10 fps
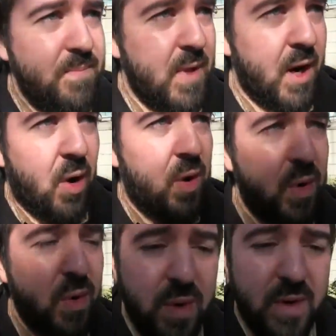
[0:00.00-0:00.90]

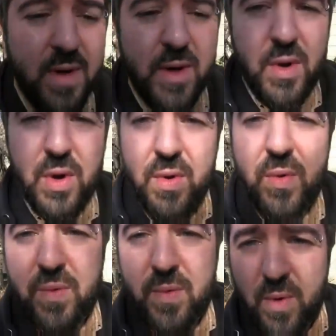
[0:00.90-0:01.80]
who
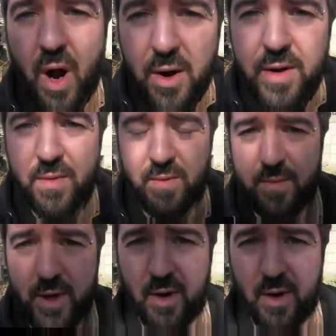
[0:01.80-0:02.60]
are you?